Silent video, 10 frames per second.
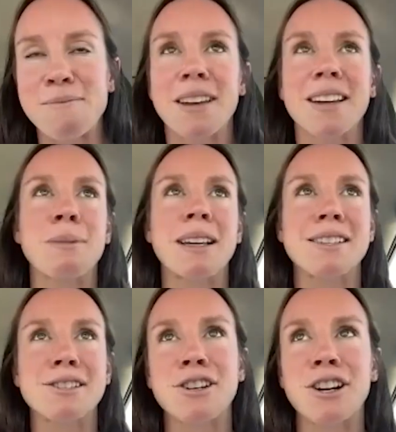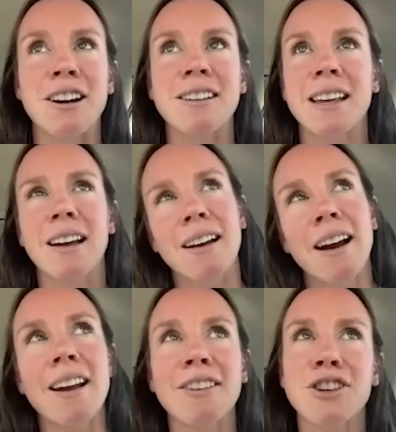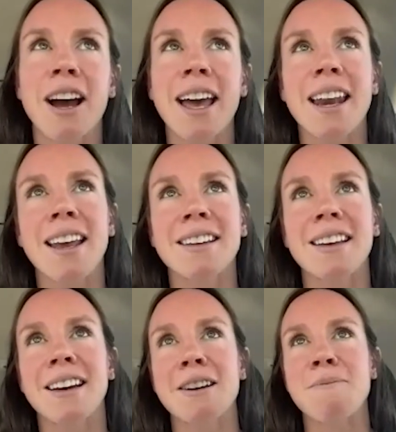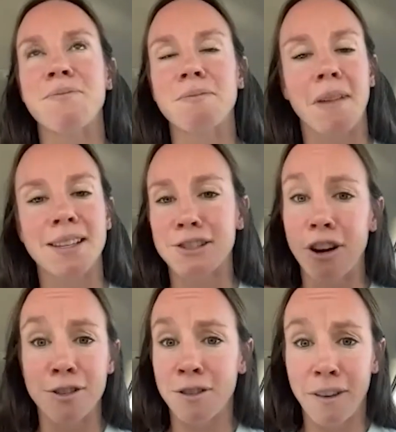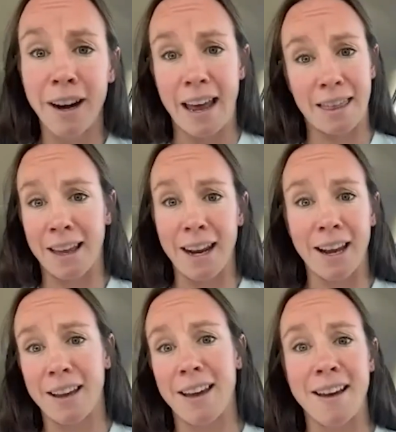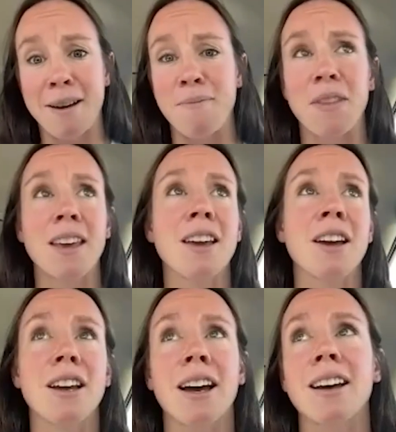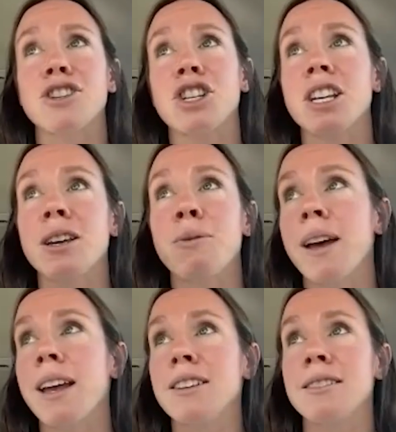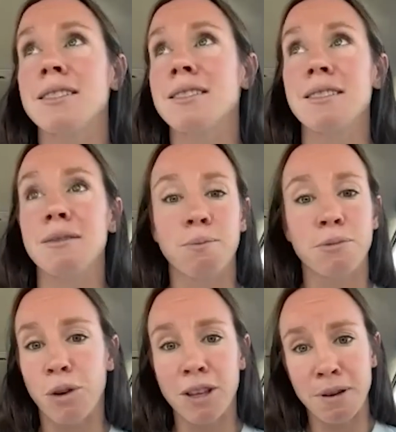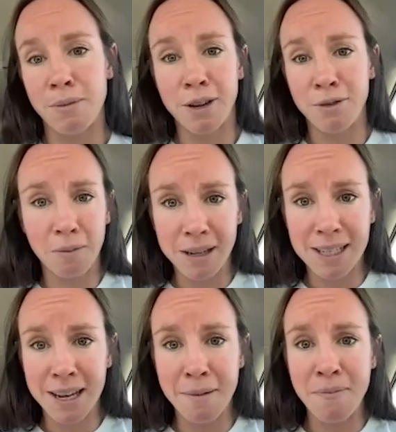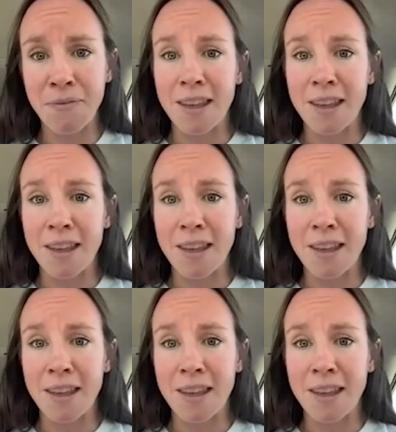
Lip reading: Because my sister is like, all right, I'll try it. And my sister also very athletic. She went and joined the BYU rugby team,